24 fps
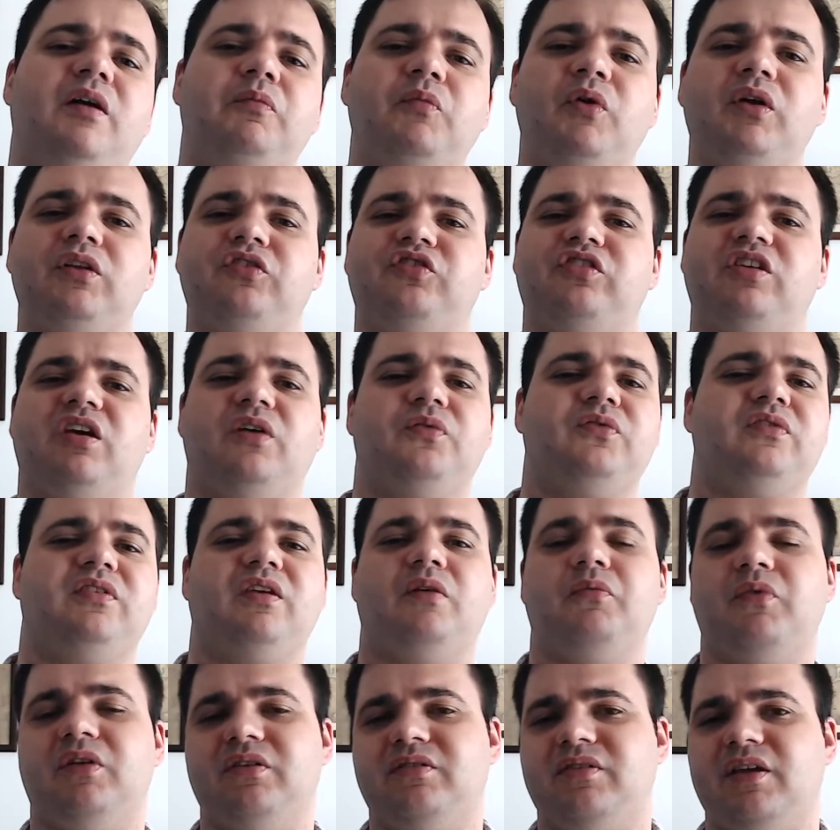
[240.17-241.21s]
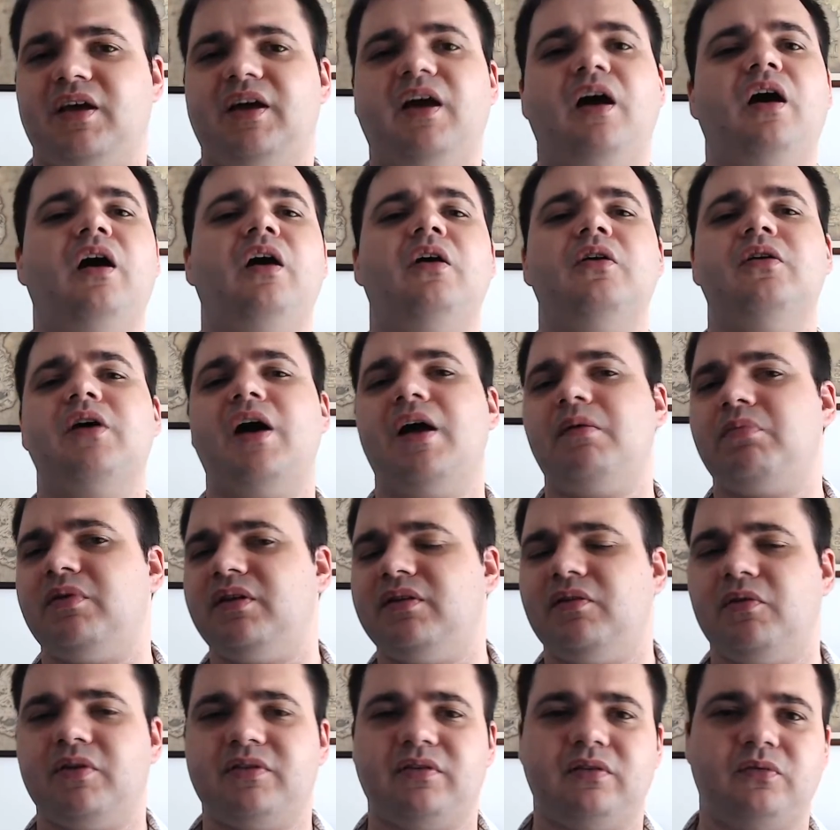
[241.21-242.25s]
will shift, some will say, oh,
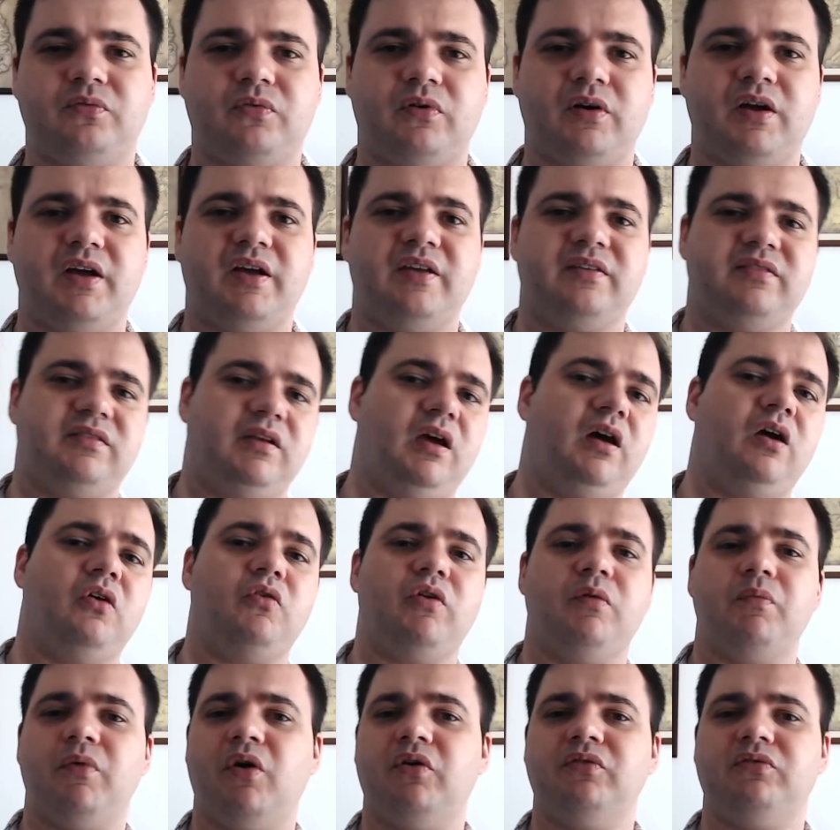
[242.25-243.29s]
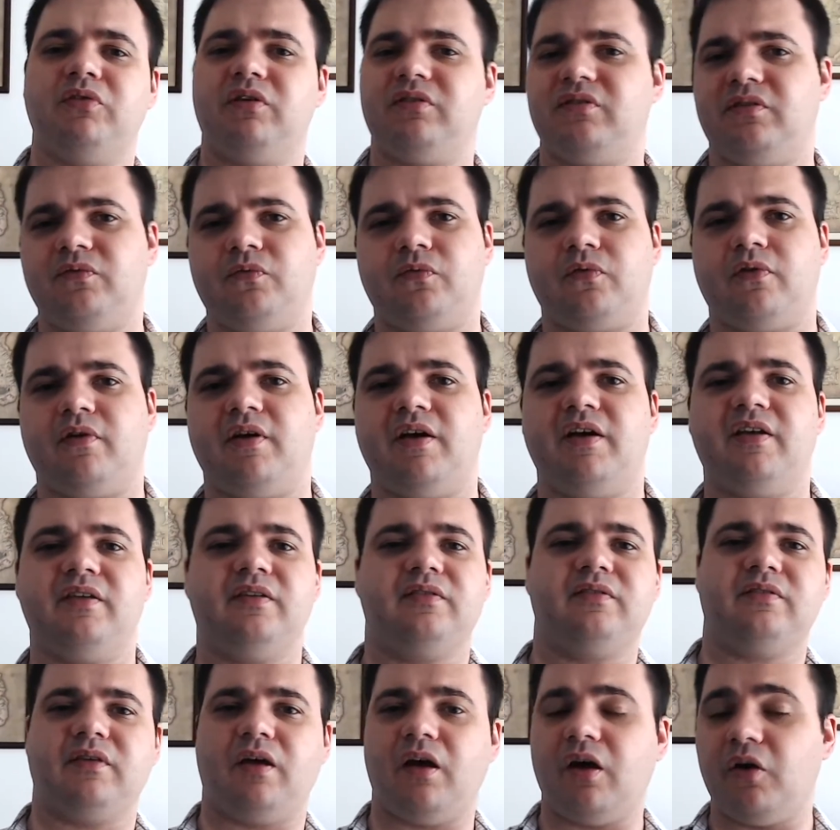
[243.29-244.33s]
hybrid wasn't for us, oh, remote wasn't for
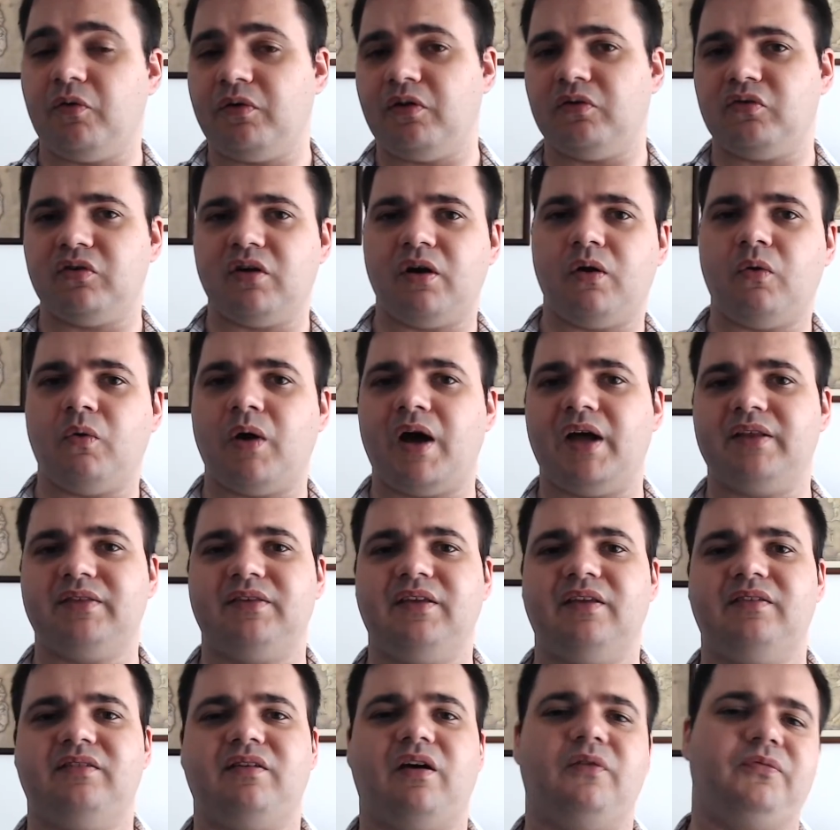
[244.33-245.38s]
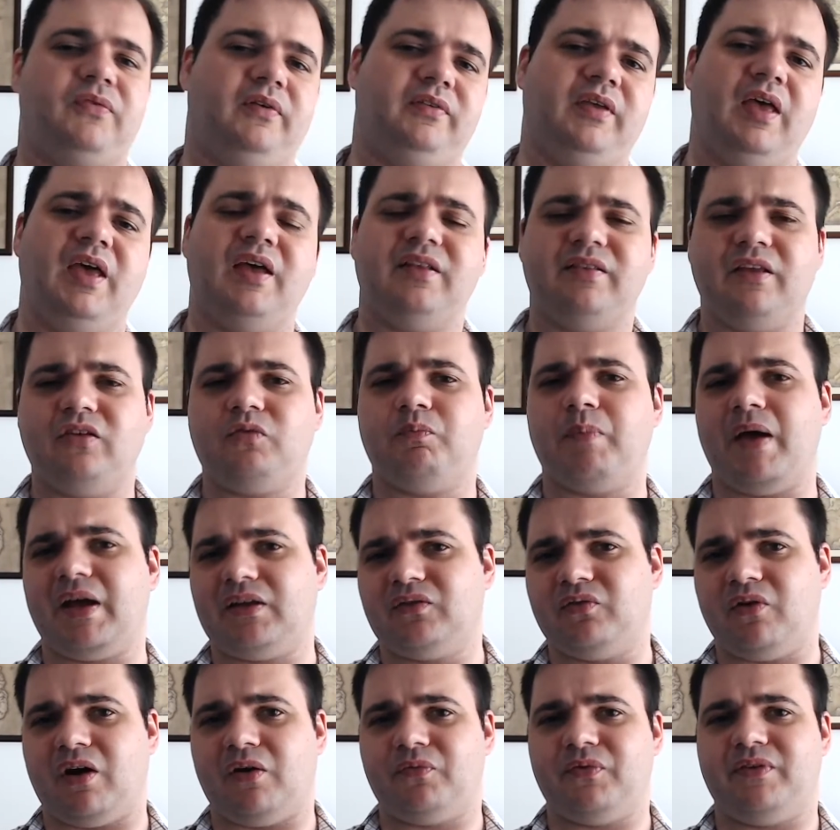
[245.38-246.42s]
us, oh, you know what, this
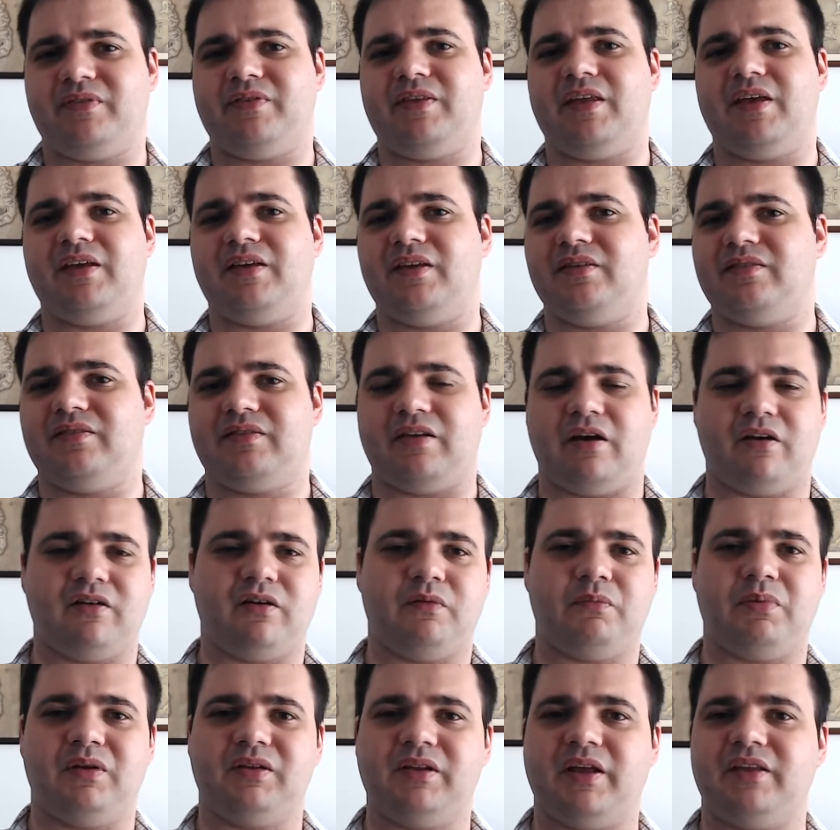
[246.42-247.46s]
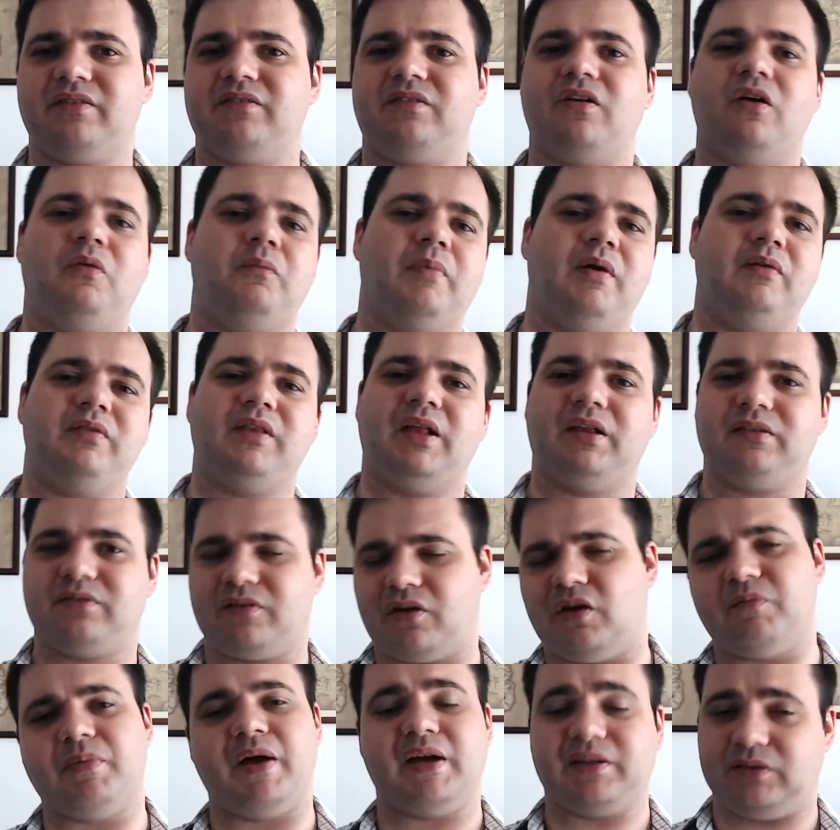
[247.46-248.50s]
back to office thing is terrible, let's go
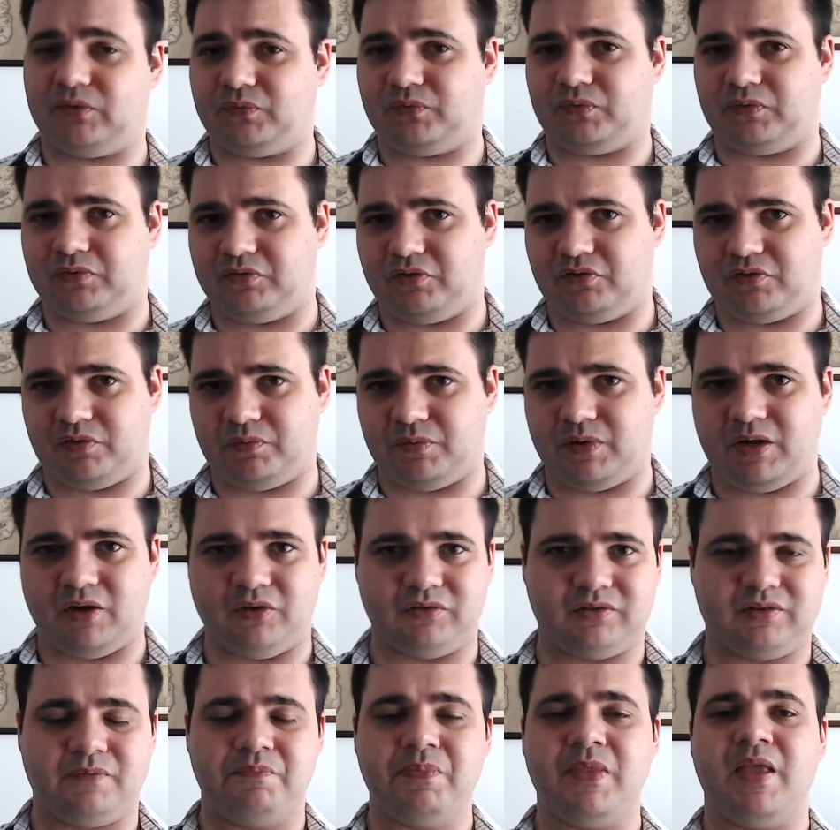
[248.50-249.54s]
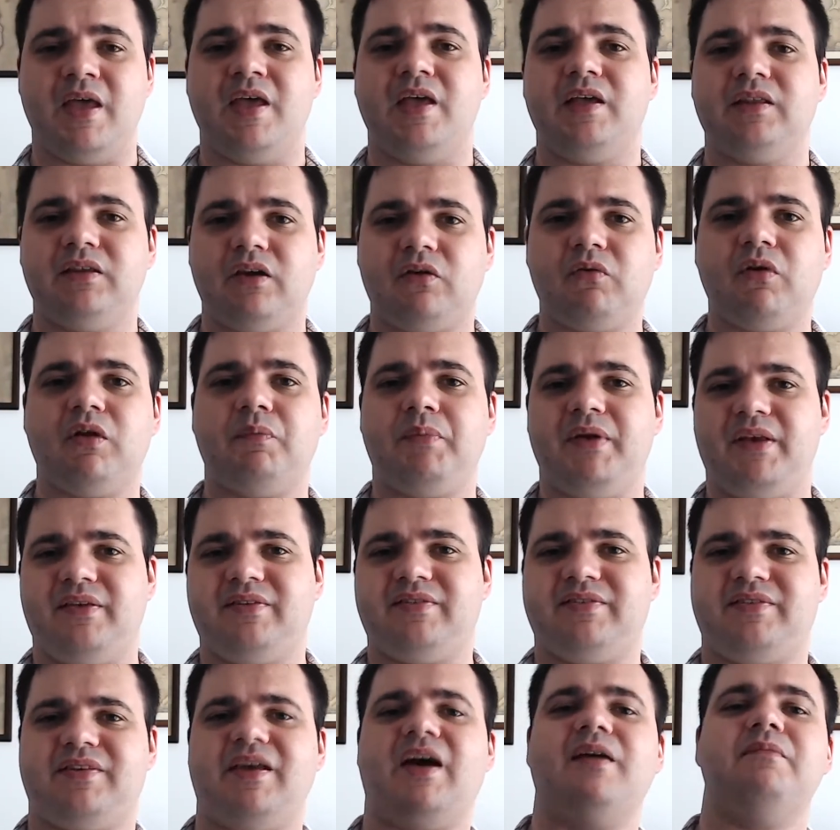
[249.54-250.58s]
back to fully remote. There will be
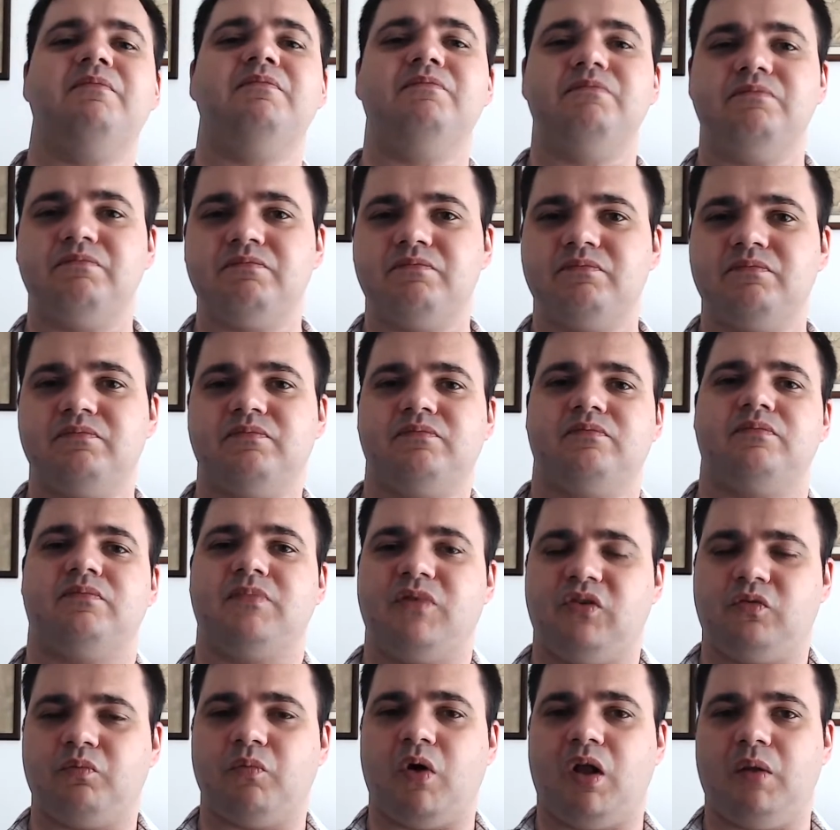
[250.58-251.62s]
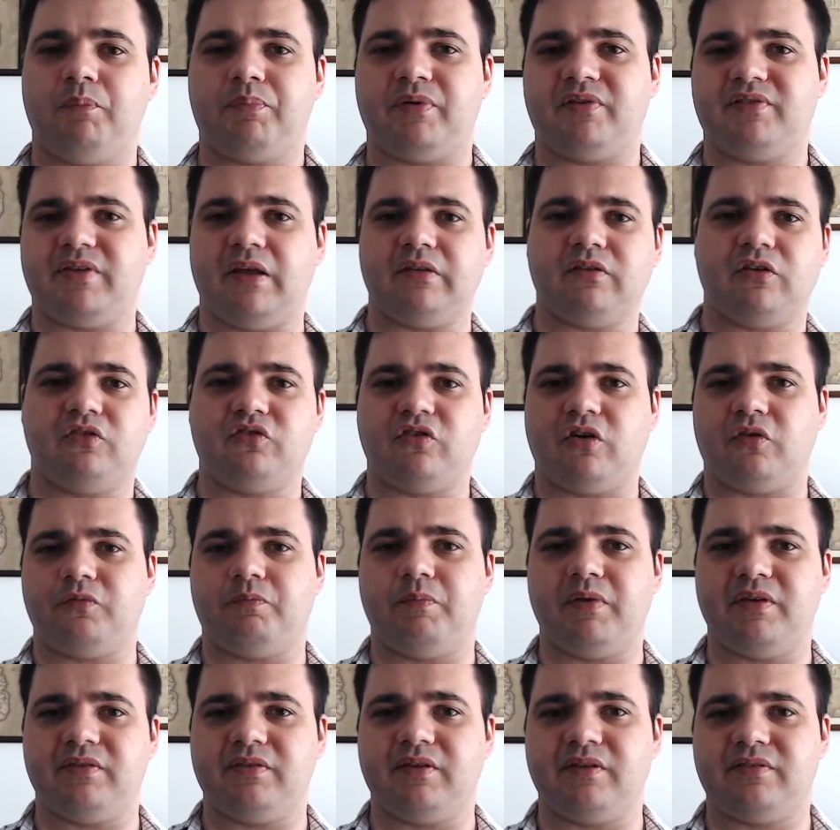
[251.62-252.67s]
some small percentage of
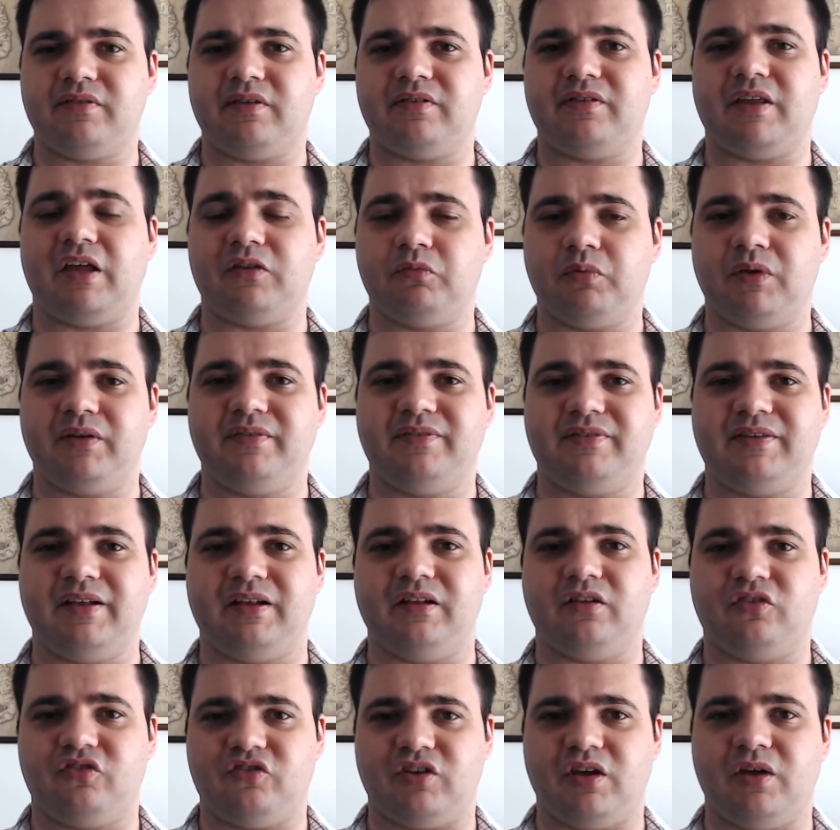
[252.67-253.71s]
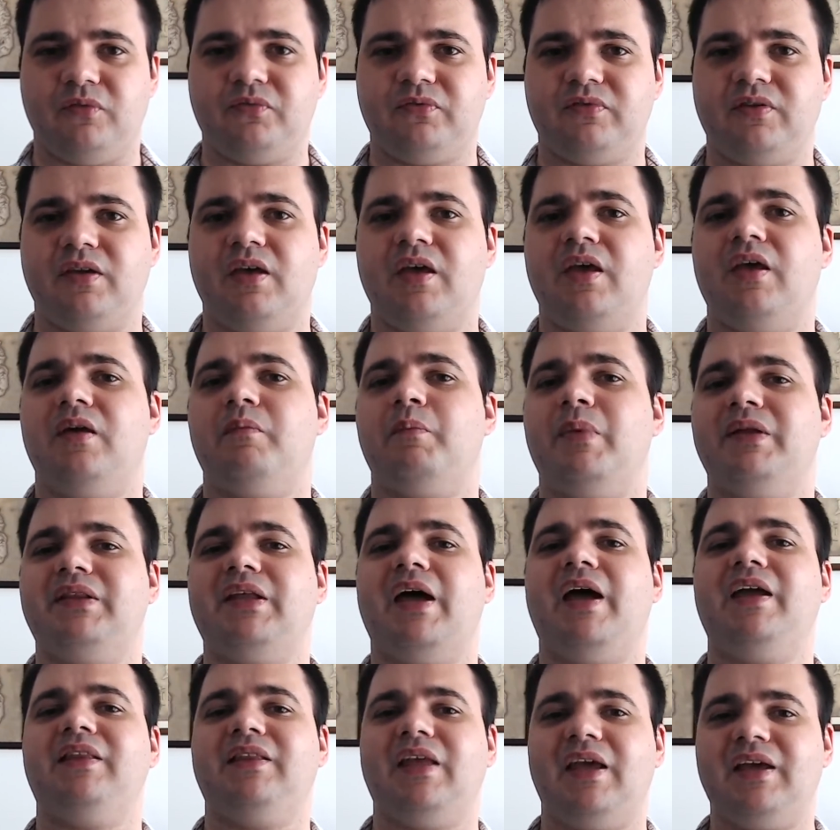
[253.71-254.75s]
businesses that will still shift, but
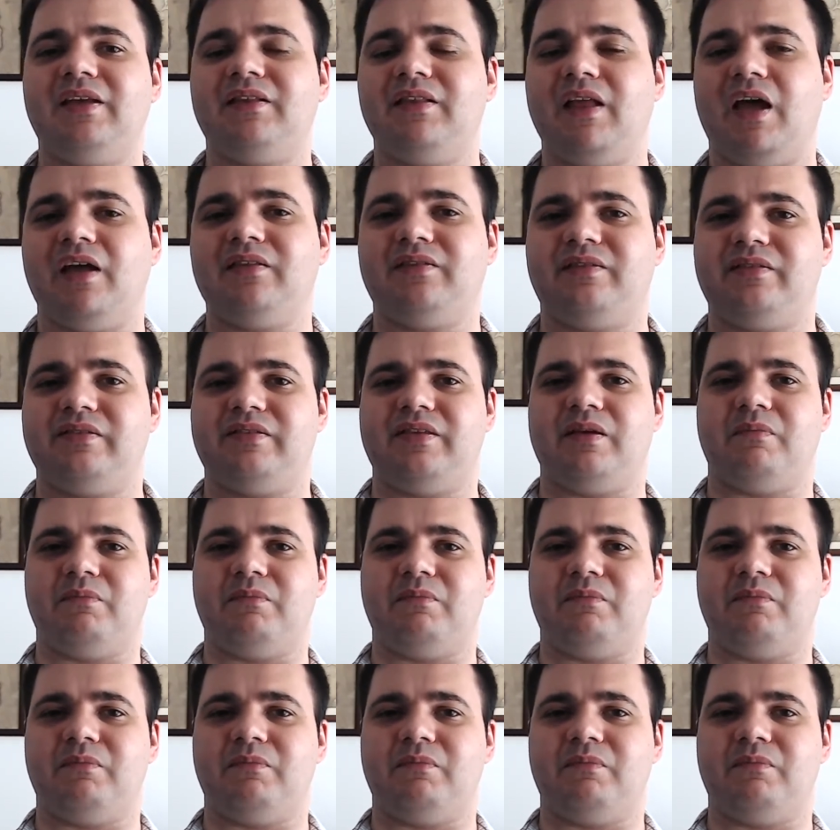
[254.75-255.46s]
I think that the